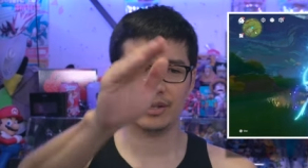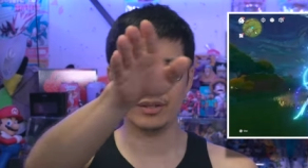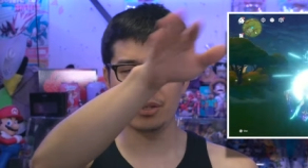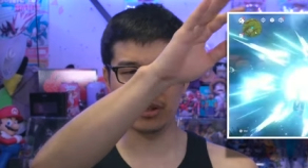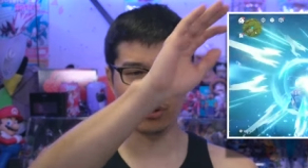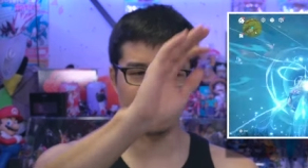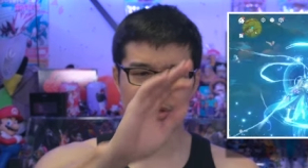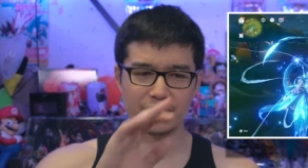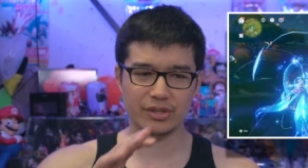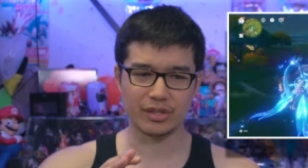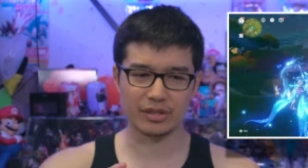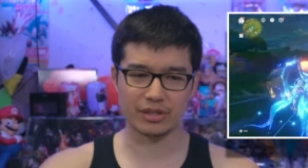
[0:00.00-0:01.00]
you know this
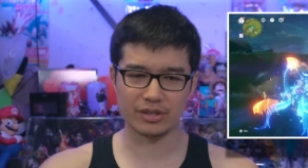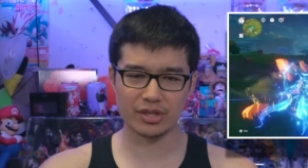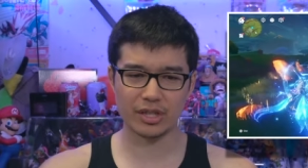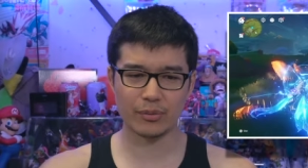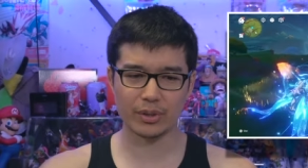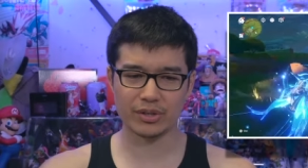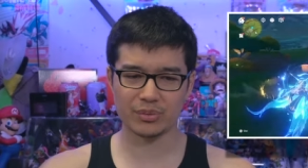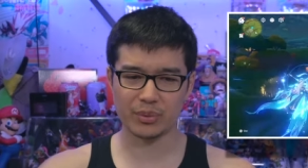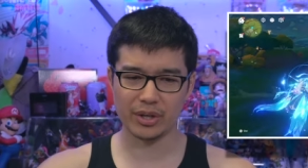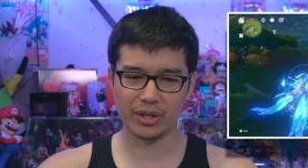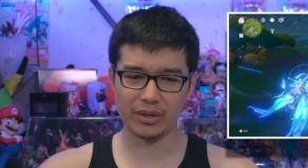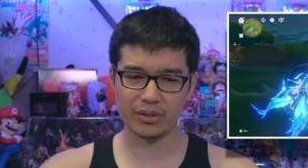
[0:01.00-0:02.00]
the, the sequence
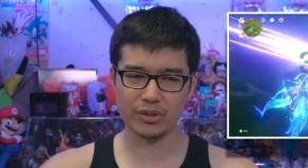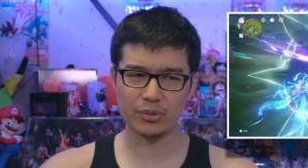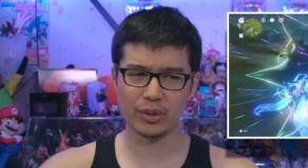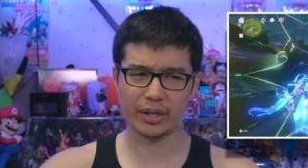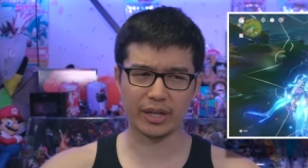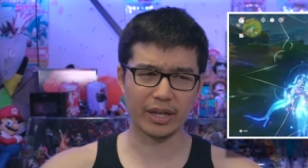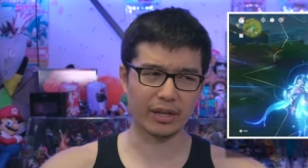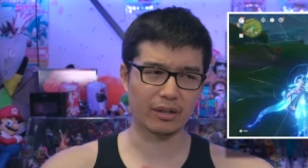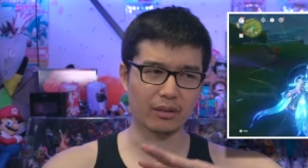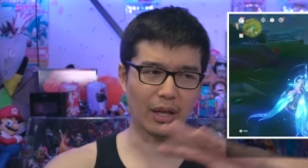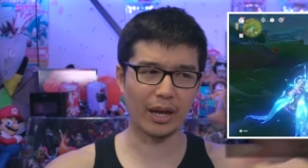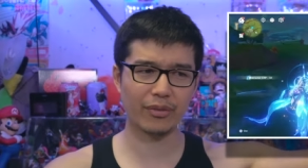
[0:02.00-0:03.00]
where you like kind of
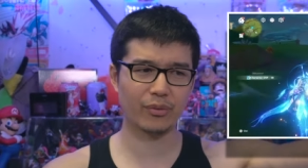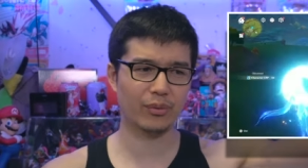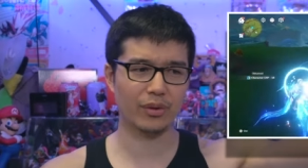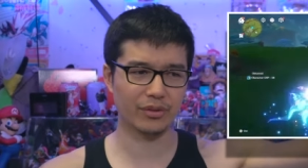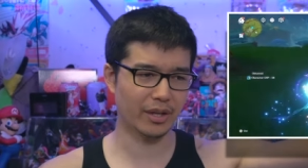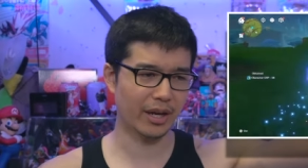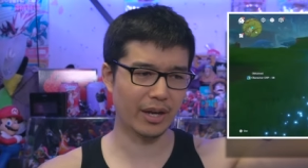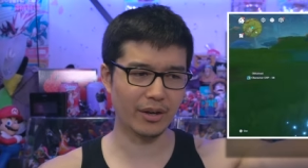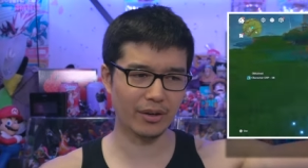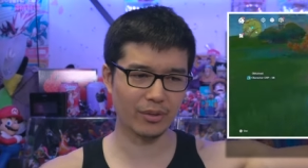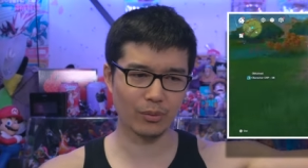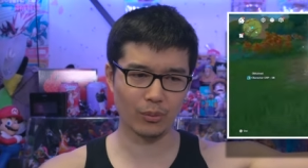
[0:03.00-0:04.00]
glide through the
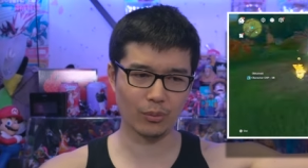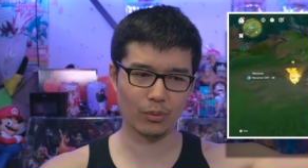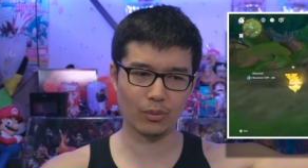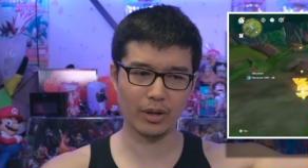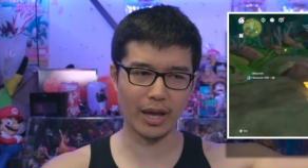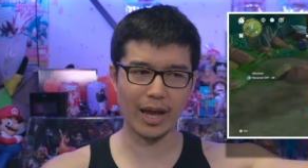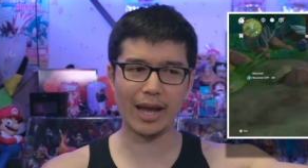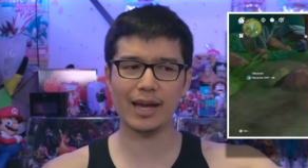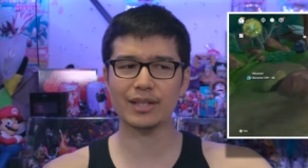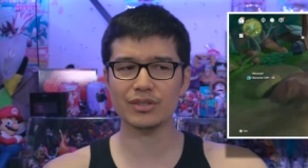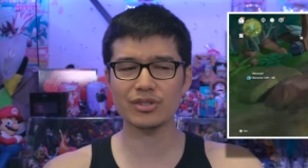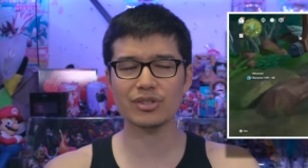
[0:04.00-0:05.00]
air
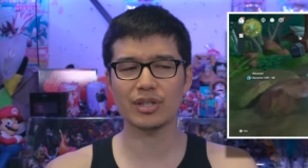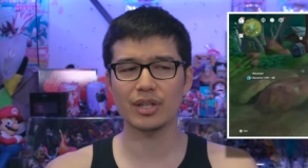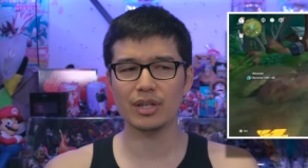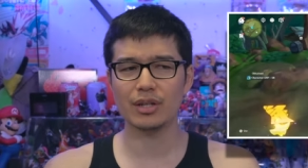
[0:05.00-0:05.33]
as